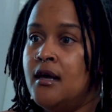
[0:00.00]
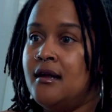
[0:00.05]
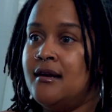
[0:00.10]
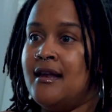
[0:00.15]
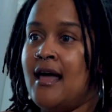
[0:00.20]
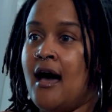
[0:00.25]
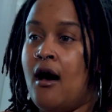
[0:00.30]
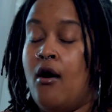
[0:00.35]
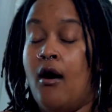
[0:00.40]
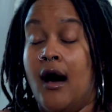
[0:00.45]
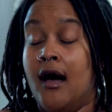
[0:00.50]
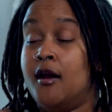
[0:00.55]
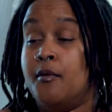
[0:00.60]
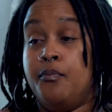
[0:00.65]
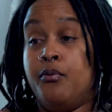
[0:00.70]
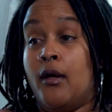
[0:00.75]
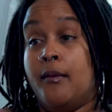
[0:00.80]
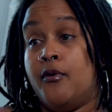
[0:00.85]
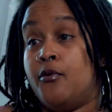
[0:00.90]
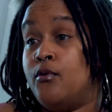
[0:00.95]
Now,
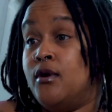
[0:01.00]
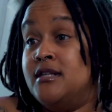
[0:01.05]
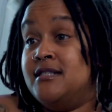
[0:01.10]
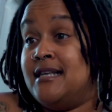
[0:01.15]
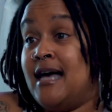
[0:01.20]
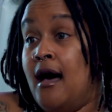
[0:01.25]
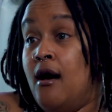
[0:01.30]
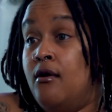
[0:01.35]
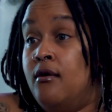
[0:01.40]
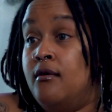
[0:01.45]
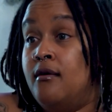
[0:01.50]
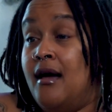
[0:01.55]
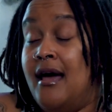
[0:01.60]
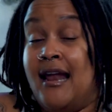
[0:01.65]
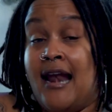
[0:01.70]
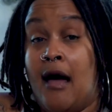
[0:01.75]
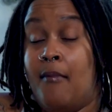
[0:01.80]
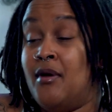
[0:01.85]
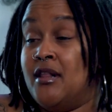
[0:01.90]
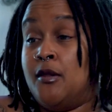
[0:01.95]
unemployment runs out,
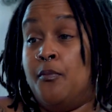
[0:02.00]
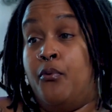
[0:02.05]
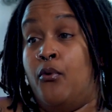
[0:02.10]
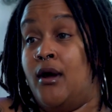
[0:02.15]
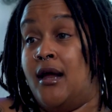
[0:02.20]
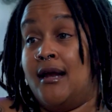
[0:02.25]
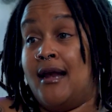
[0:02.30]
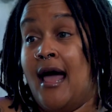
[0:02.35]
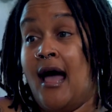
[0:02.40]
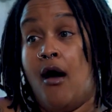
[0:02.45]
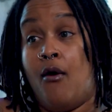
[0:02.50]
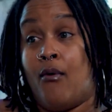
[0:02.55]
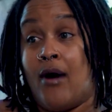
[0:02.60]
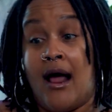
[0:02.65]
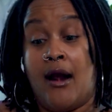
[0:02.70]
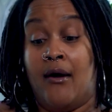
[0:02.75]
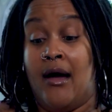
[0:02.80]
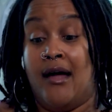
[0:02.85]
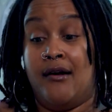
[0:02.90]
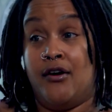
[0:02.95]
and I'm at the point now where I
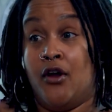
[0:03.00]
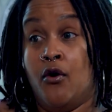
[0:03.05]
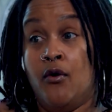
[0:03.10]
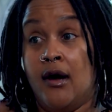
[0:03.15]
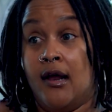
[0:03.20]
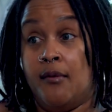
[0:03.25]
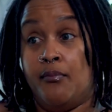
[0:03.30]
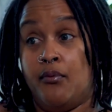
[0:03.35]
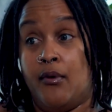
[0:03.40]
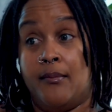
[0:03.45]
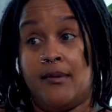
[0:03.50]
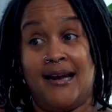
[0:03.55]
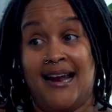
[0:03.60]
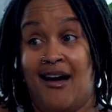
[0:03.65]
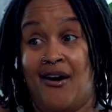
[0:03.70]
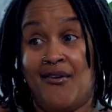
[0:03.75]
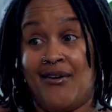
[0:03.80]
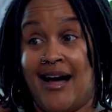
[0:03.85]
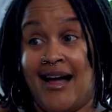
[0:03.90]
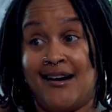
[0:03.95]
don't have no unemployment and
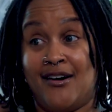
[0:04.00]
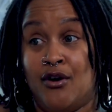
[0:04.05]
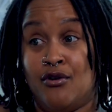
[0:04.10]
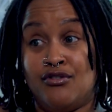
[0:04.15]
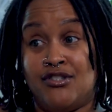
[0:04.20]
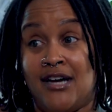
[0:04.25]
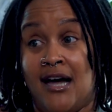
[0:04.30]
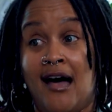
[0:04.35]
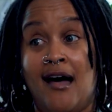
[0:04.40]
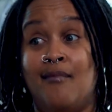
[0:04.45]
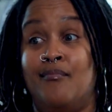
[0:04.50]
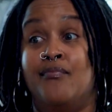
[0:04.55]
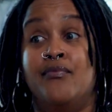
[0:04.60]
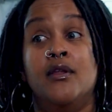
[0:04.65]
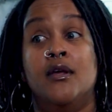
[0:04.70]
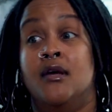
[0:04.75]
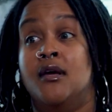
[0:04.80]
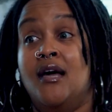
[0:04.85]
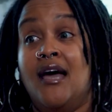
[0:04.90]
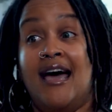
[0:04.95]
I don't got no job.
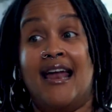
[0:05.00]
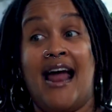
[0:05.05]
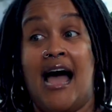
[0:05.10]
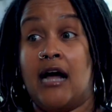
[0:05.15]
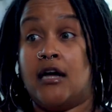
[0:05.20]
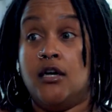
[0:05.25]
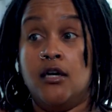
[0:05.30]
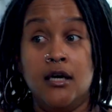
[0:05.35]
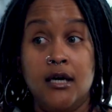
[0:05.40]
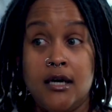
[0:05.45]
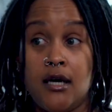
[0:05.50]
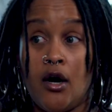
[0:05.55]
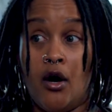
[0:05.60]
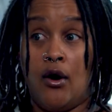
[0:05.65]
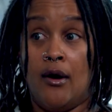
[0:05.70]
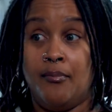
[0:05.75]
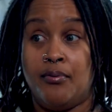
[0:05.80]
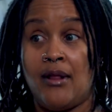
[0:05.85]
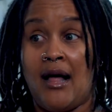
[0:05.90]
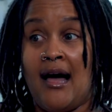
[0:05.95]
And I could go
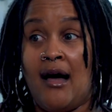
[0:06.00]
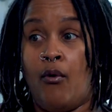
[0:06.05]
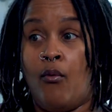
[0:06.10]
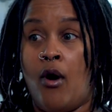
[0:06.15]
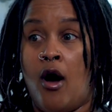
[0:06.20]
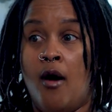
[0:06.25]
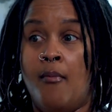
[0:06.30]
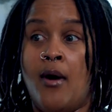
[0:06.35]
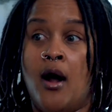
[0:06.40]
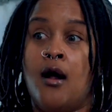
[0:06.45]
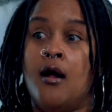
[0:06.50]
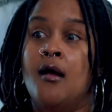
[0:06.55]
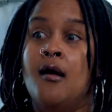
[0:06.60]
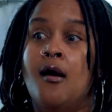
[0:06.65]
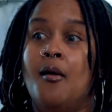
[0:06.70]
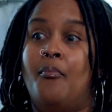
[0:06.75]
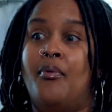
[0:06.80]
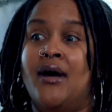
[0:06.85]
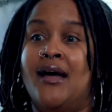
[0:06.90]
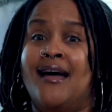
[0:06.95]
apply at Walmart,
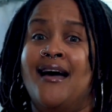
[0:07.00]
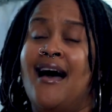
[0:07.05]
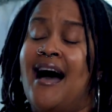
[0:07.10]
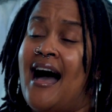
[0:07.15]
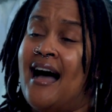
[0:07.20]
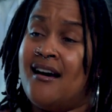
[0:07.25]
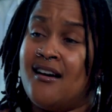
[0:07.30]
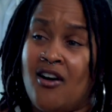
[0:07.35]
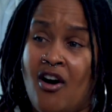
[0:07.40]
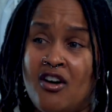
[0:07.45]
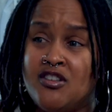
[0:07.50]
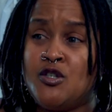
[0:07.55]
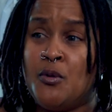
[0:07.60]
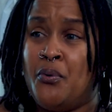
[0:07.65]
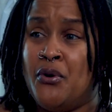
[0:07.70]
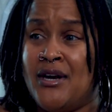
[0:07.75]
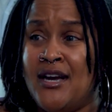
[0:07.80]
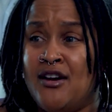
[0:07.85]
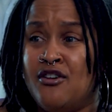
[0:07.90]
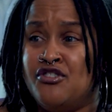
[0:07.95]
but I could also
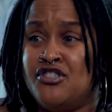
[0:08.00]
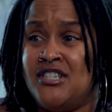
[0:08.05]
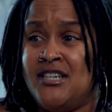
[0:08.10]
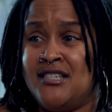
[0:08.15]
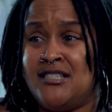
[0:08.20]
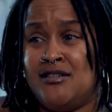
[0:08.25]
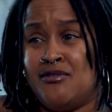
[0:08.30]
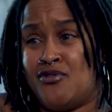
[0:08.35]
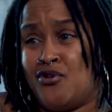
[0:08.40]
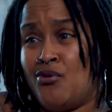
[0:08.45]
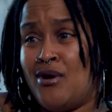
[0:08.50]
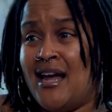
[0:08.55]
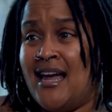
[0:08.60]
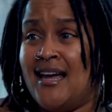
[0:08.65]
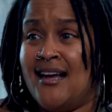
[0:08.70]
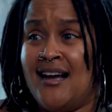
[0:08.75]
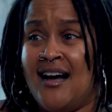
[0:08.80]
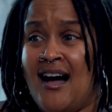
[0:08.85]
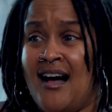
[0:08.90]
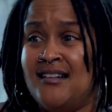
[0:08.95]
put energy into
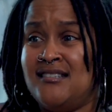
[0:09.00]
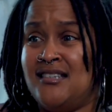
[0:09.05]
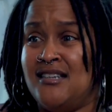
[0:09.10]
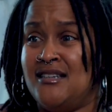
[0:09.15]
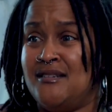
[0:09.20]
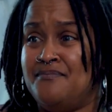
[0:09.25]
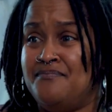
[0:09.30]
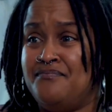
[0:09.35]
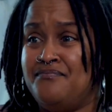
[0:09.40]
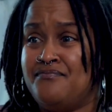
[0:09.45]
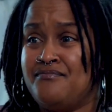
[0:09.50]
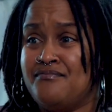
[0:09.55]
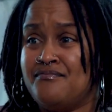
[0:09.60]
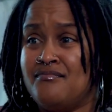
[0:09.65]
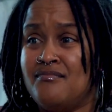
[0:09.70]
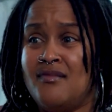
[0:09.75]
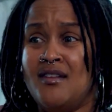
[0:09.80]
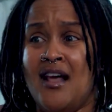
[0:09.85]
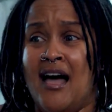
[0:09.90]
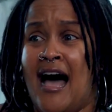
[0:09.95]
creating content.
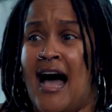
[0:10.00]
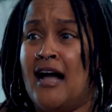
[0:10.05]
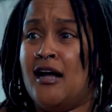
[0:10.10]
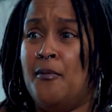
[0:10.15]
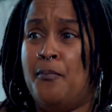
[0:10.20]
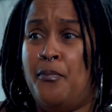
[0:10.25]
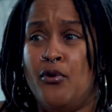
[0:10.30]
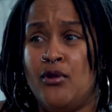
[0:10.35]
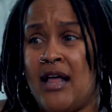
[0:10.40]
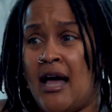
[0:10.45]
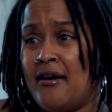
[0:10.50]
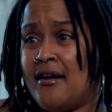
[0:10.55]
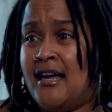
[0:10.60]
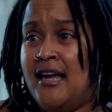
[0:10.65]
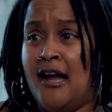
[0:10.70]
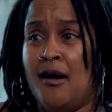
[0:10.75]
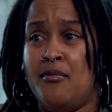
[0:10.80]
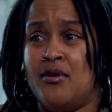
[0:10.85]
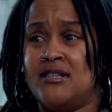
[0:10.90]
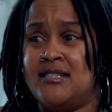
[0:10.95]
I could pull out a
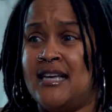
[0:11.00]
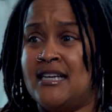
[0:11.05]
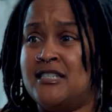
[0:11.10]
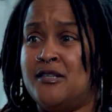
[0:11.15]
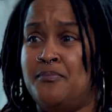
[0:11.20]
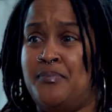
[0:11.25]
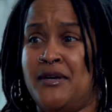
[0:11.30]
camera and take some